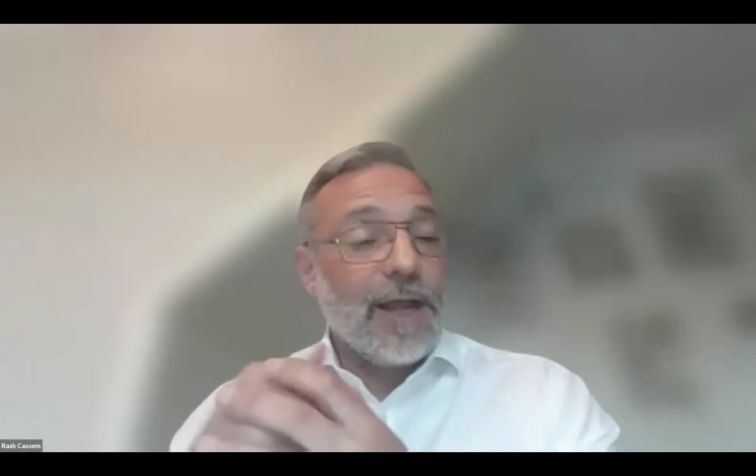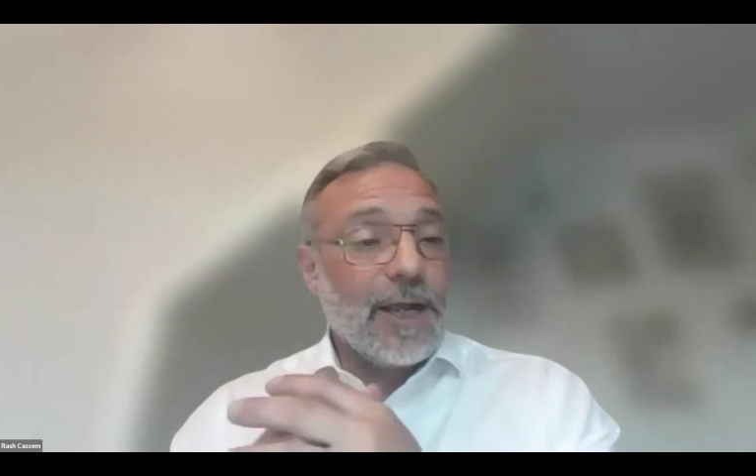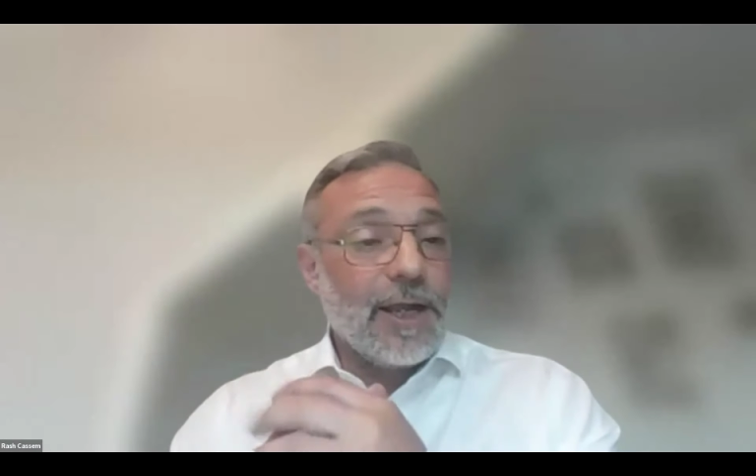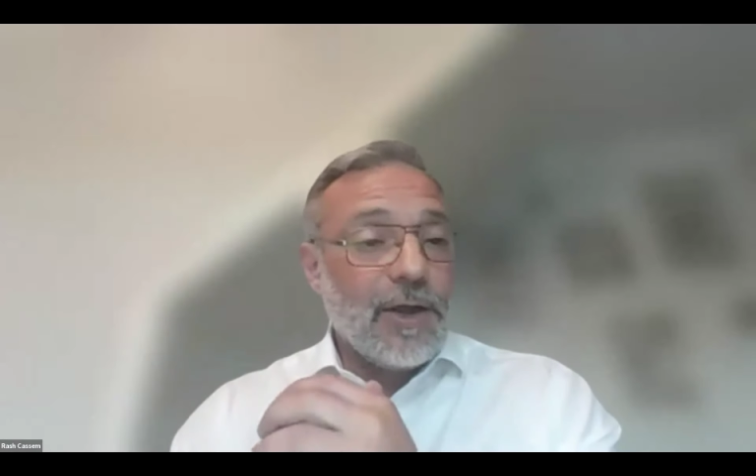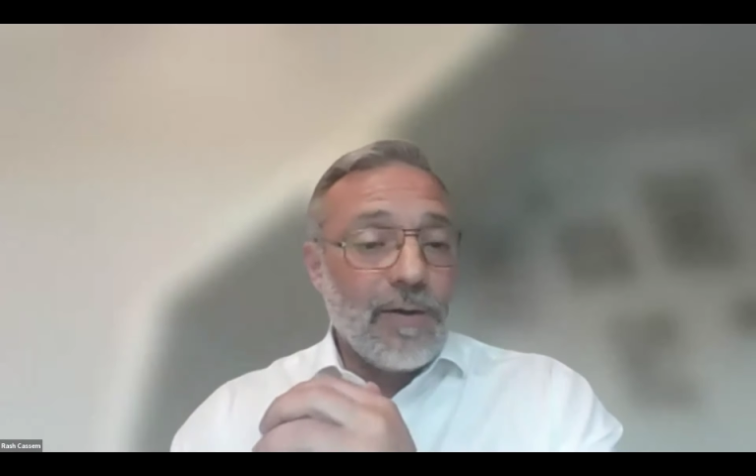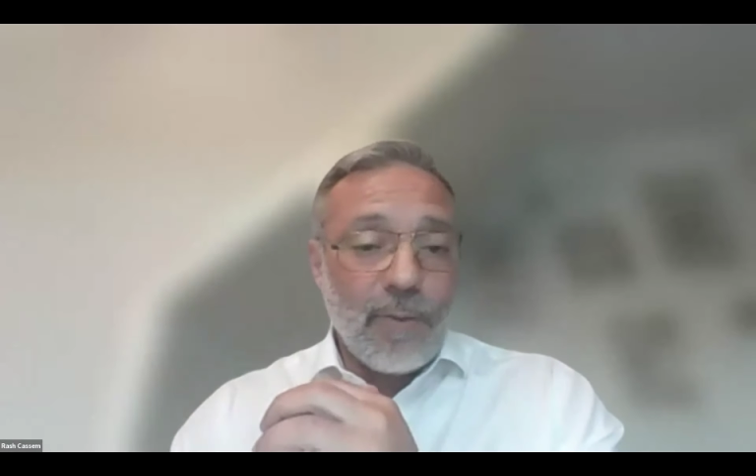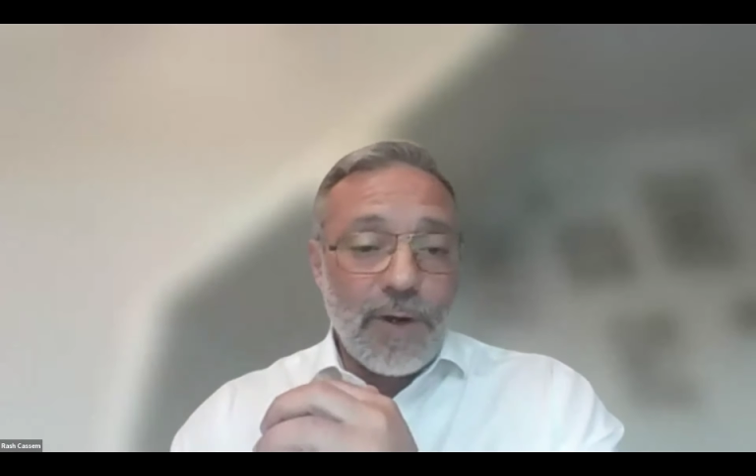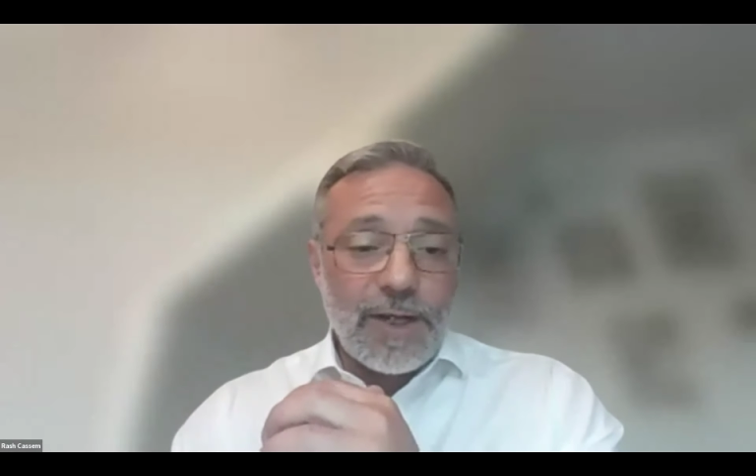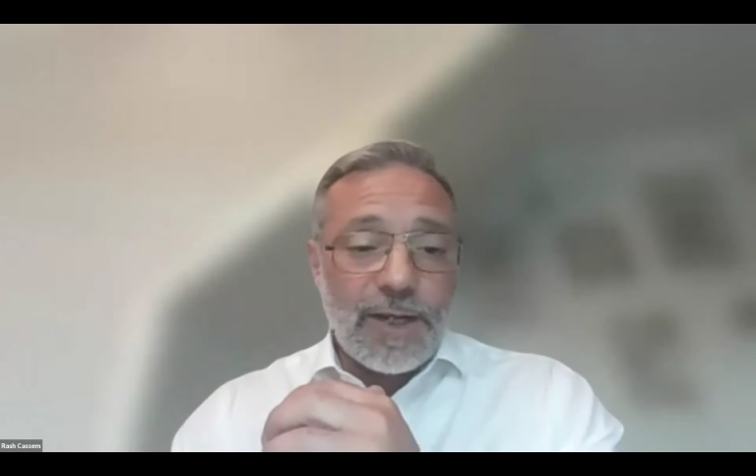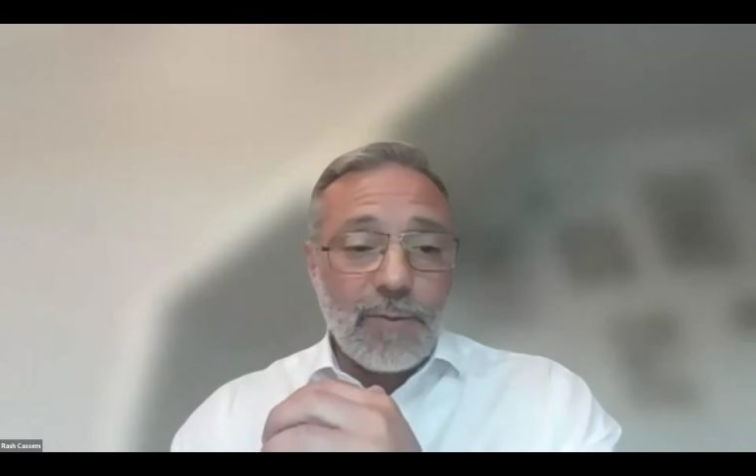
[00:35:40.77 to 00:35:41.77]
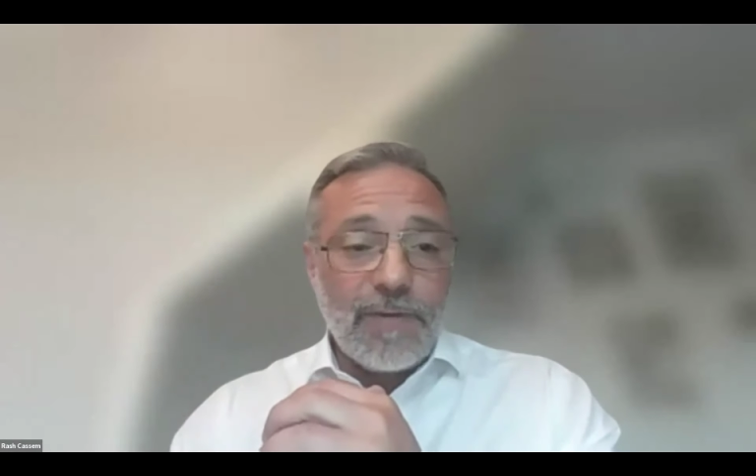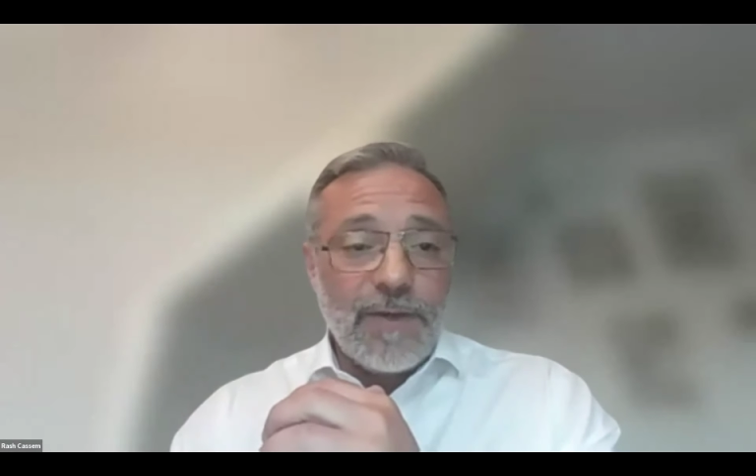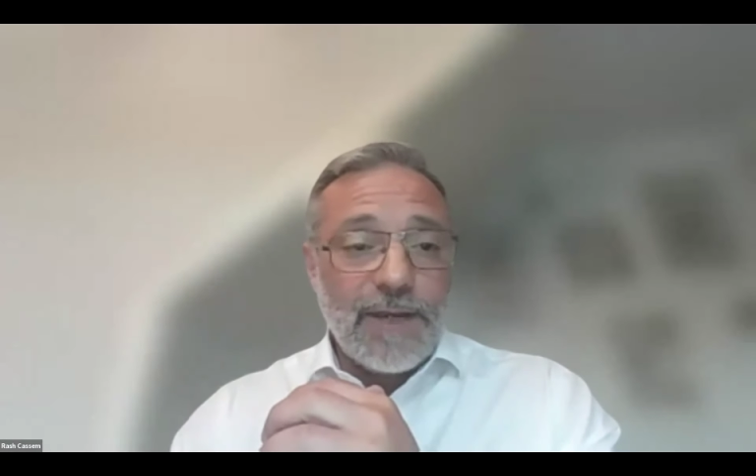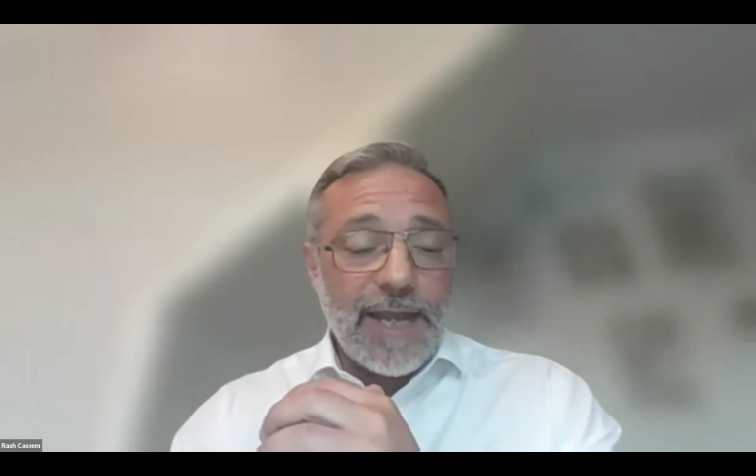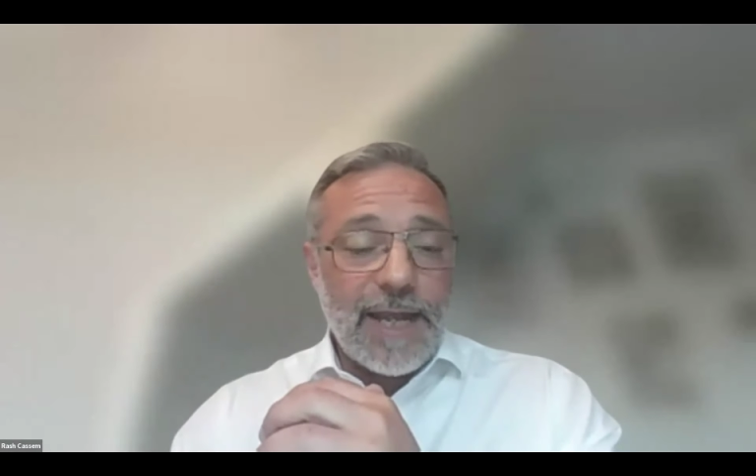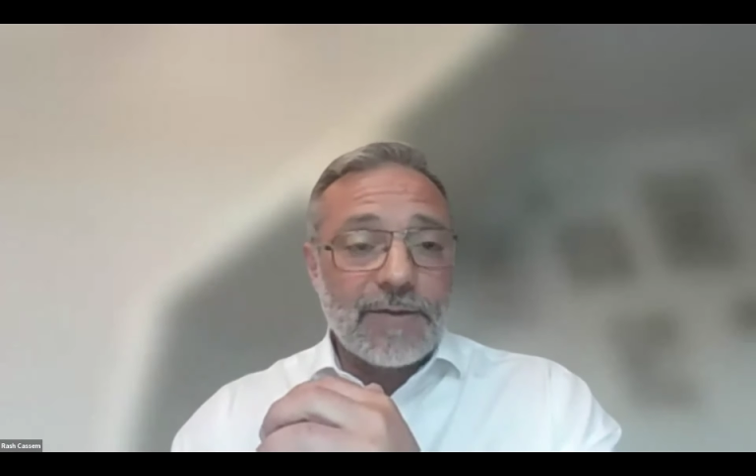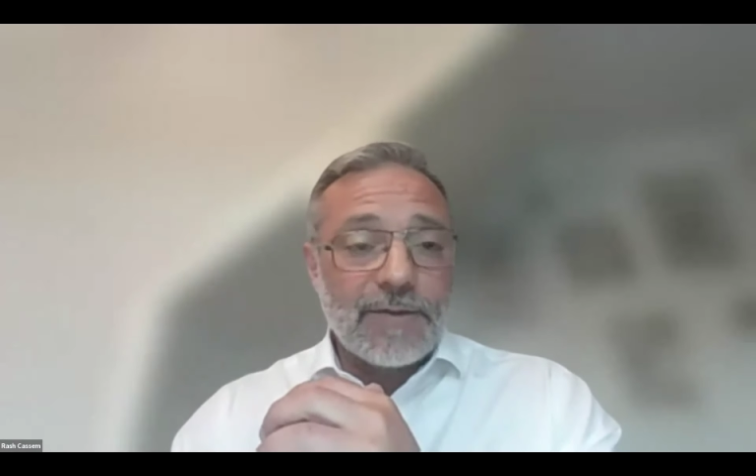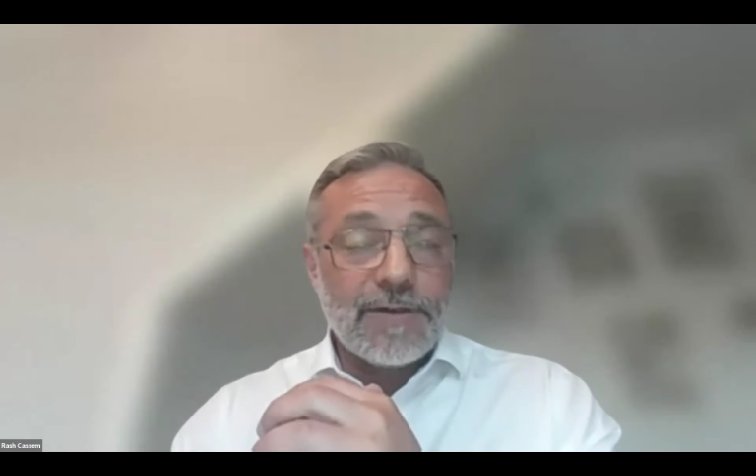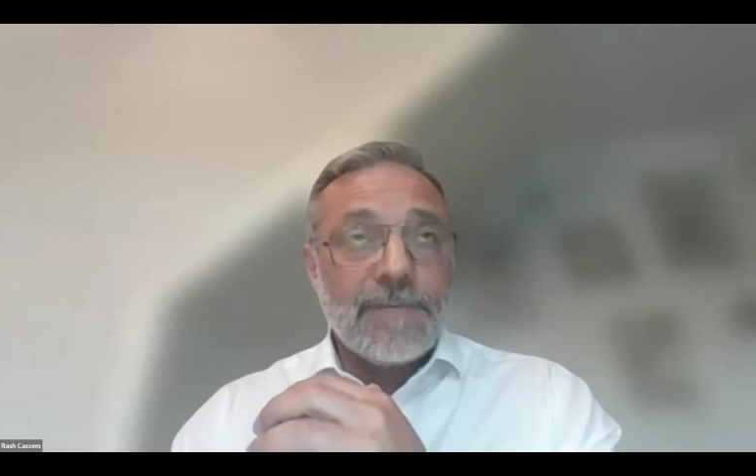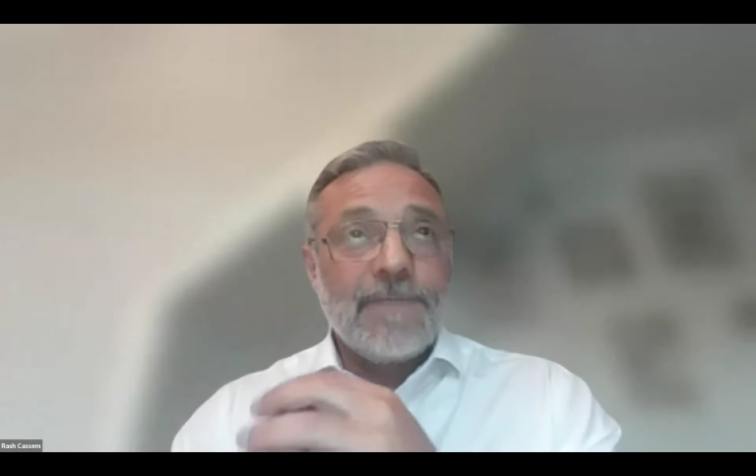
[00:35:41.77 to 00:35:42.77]
working with the
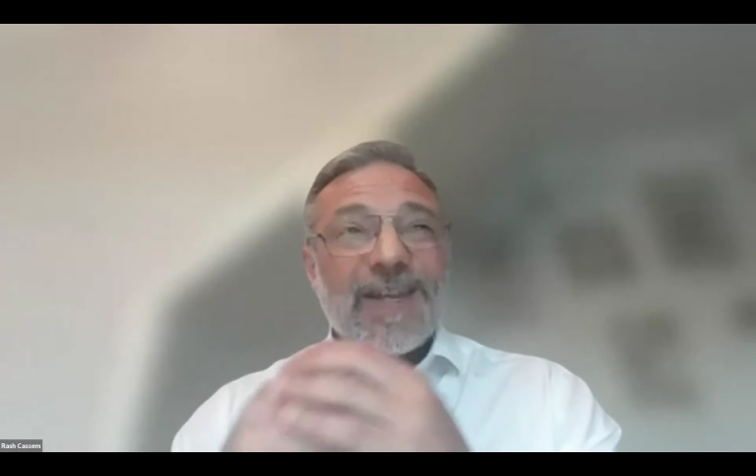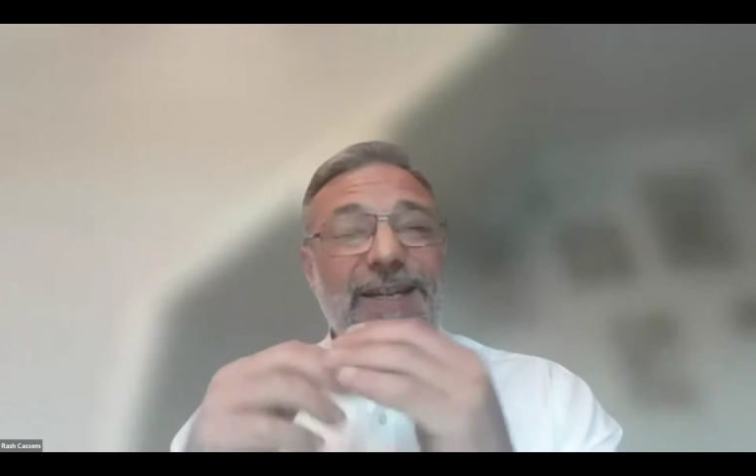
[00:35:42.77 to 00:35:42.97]
accountant.